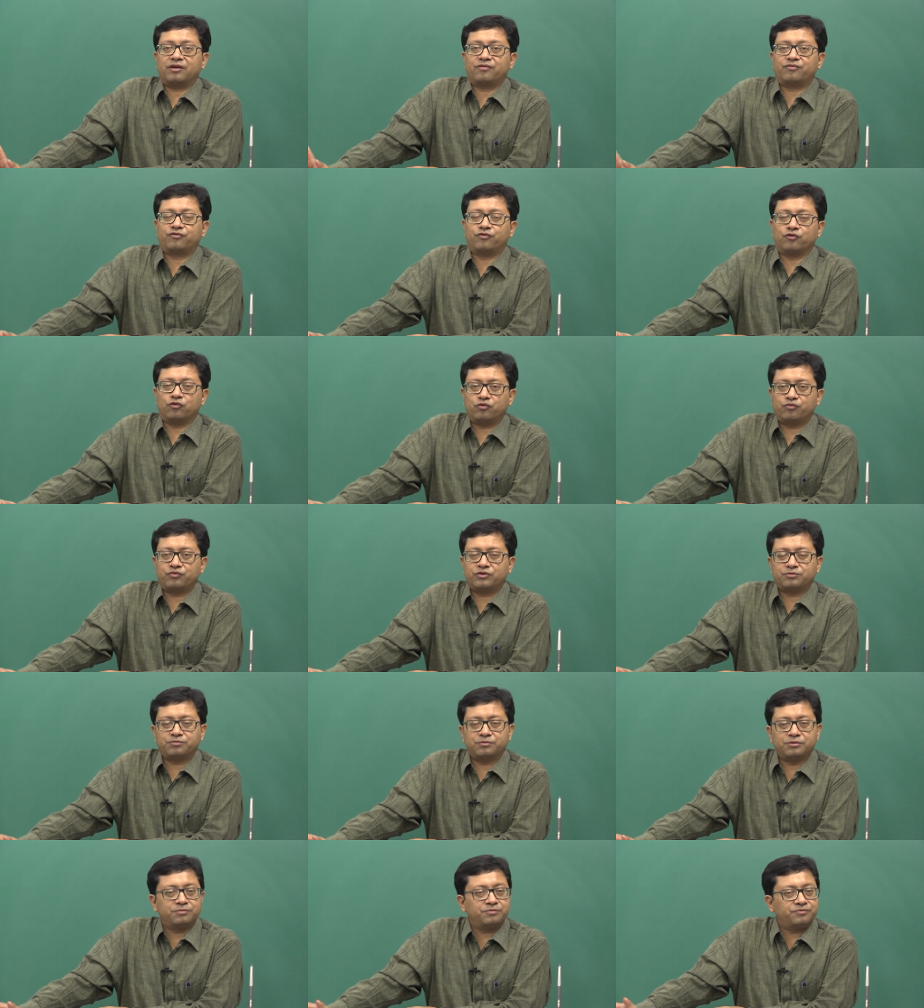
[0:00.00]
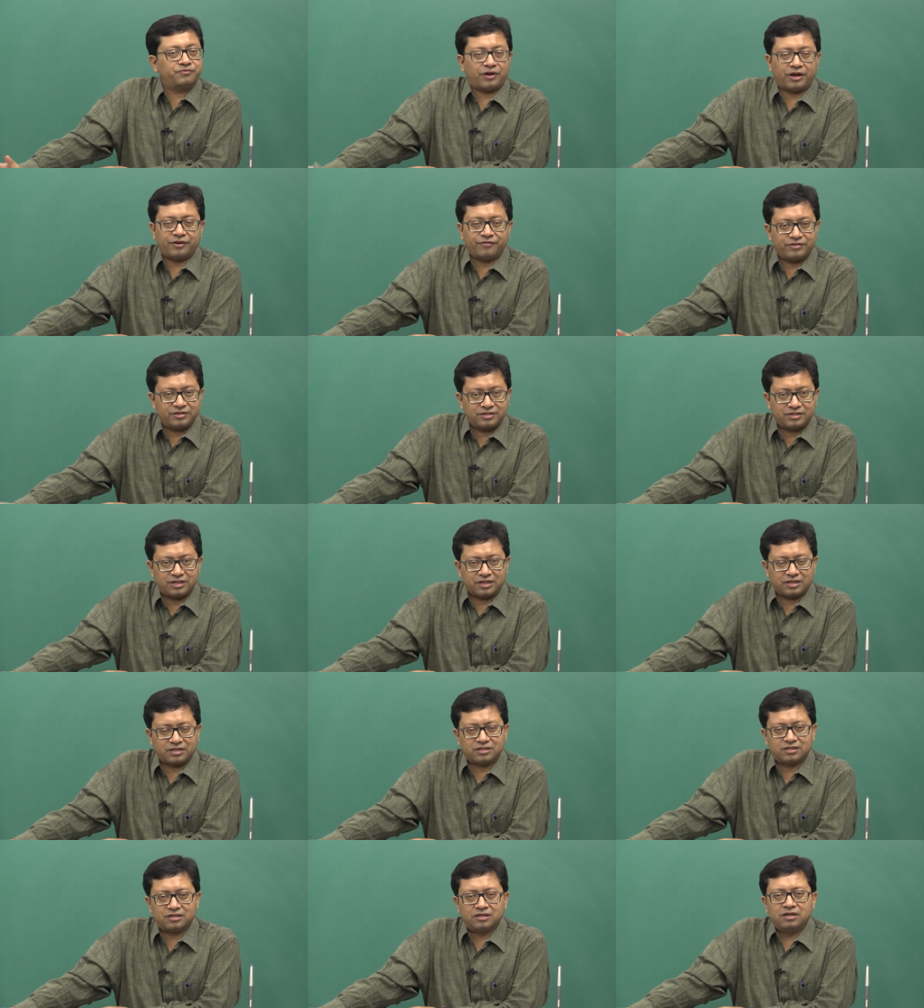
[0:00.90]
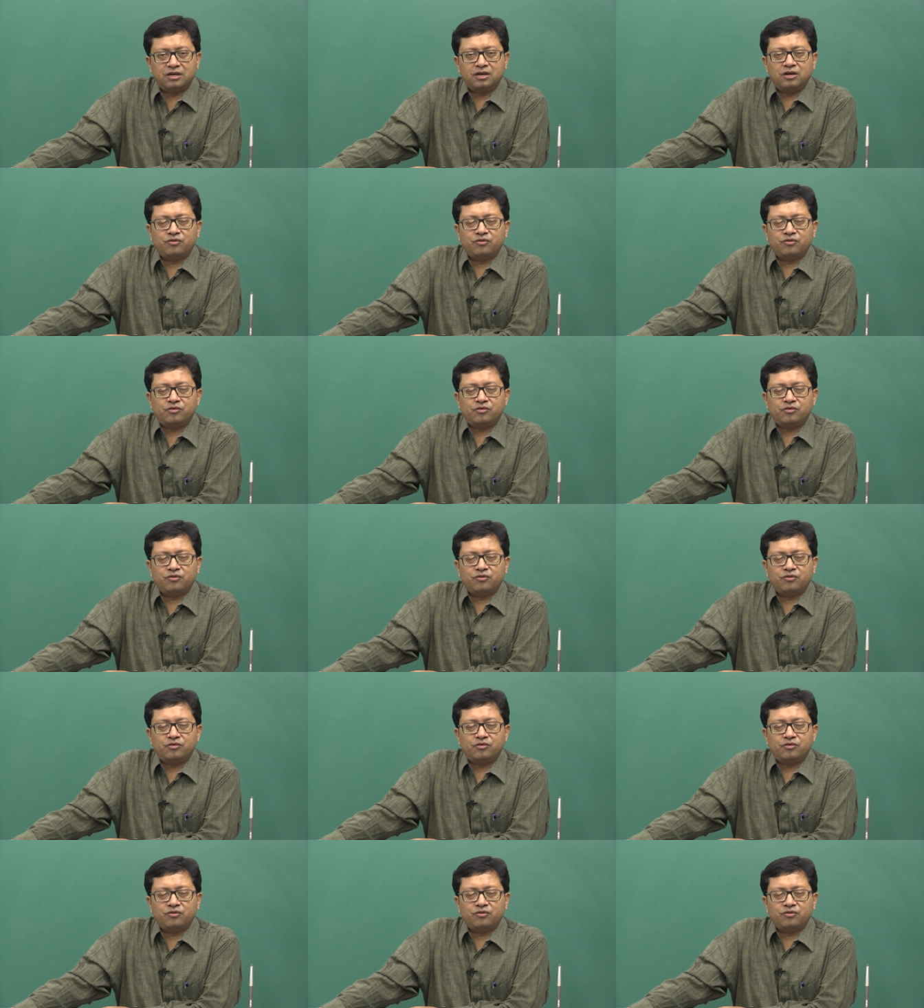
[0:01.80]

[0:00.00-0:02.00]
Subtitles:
4, which means 5 and 6,